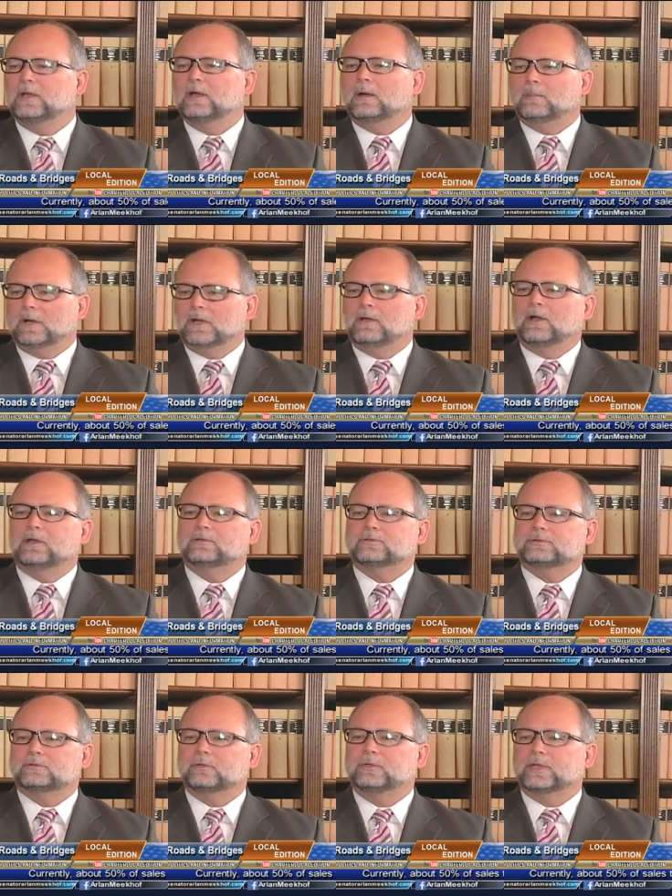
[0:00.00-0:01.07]
my caucus
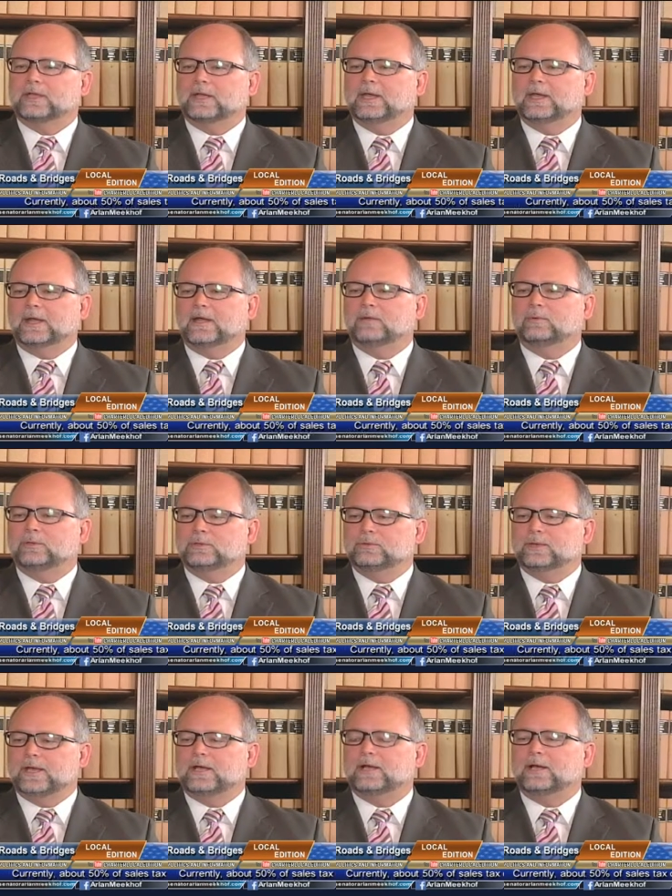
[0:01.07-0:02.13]
is looking at how do we do
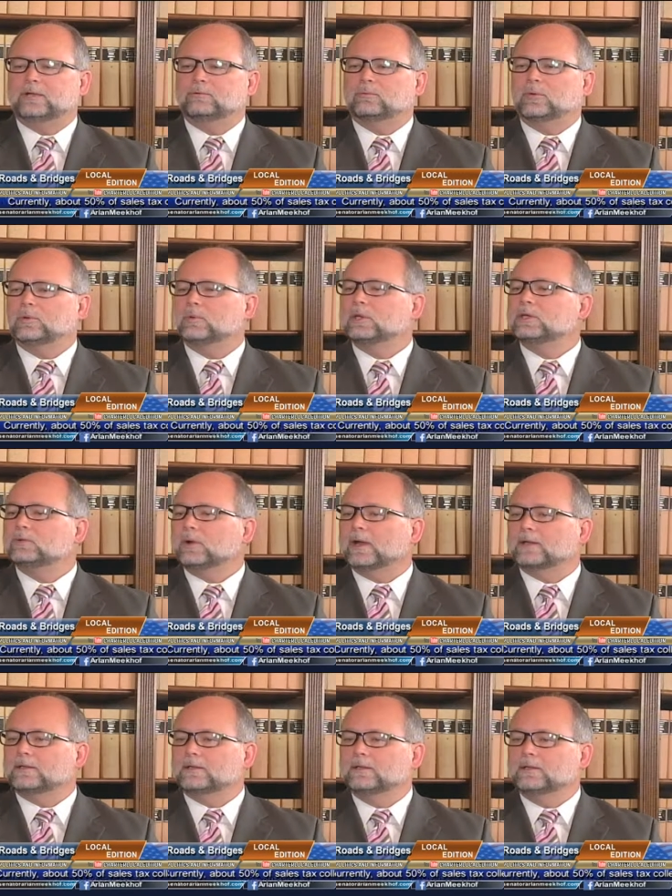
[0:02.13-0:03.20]
that? How do we
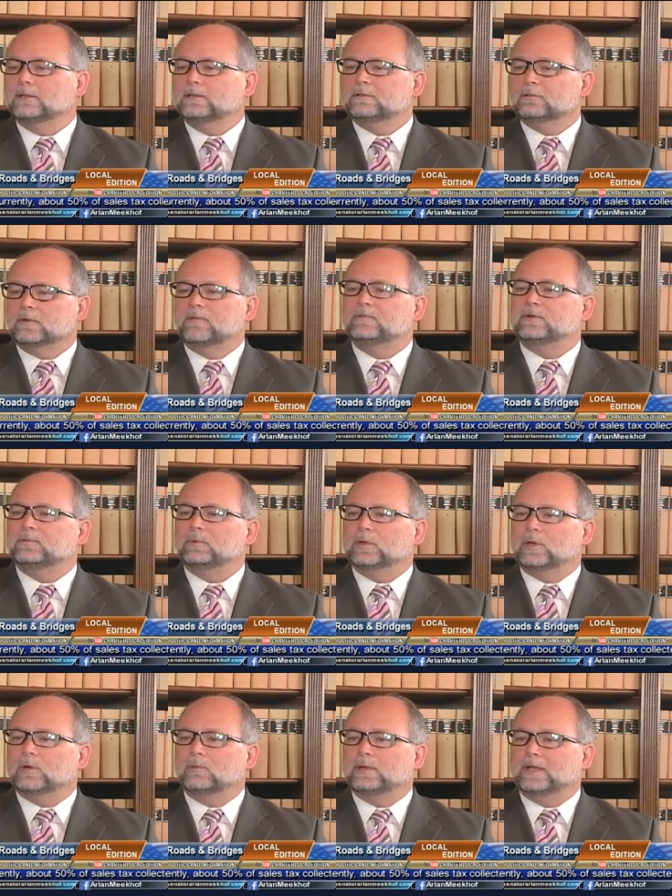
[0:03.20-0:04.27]
redirect the revenue we
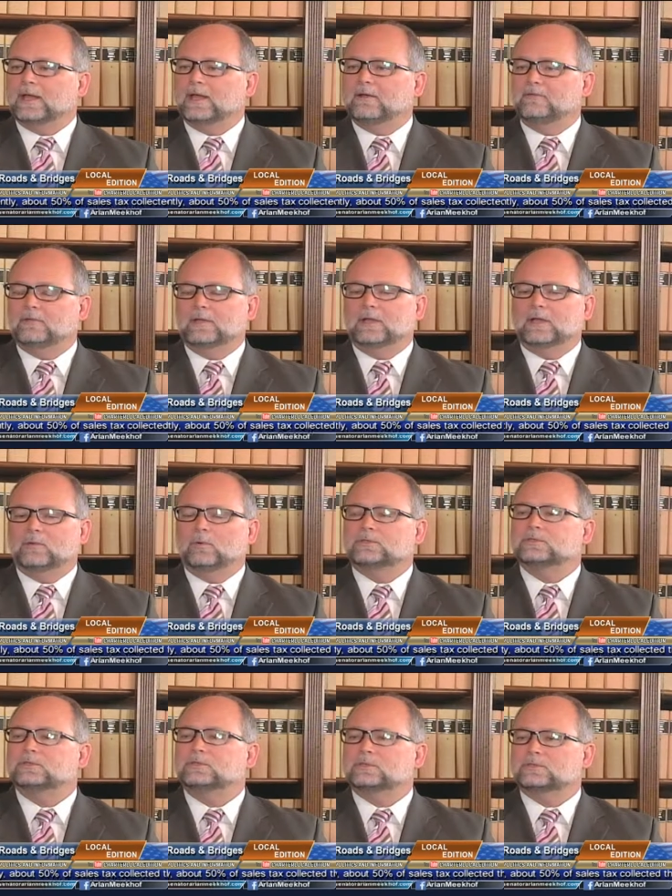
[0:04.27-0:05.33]
already have? And
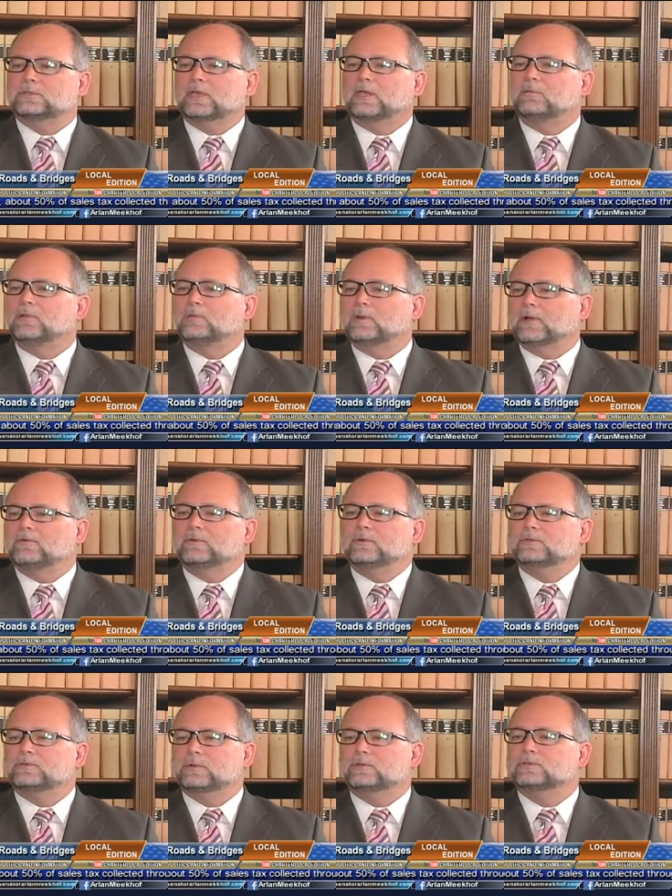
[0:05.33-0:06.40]
what's a sustainable
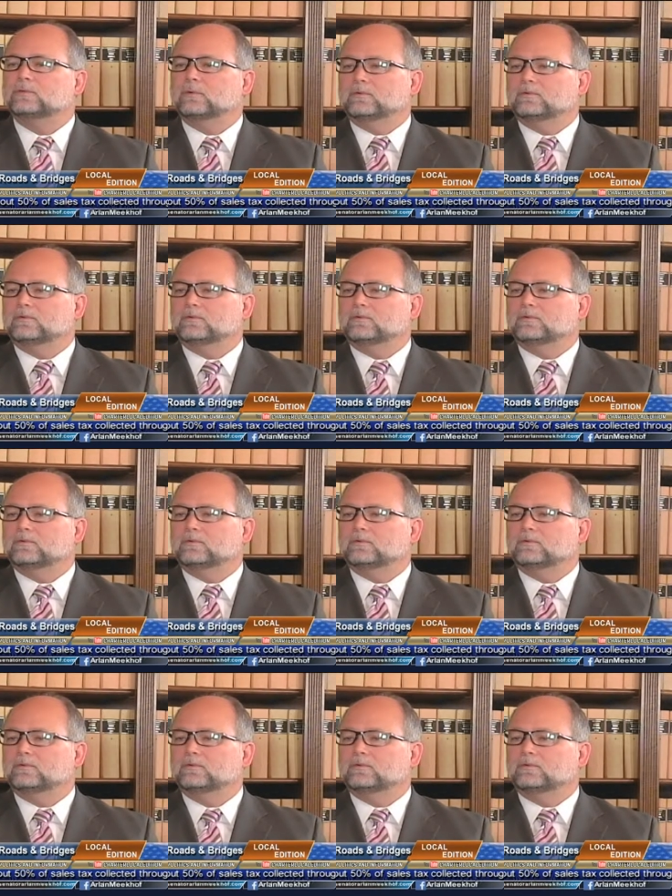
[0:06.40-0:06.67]
revenue source going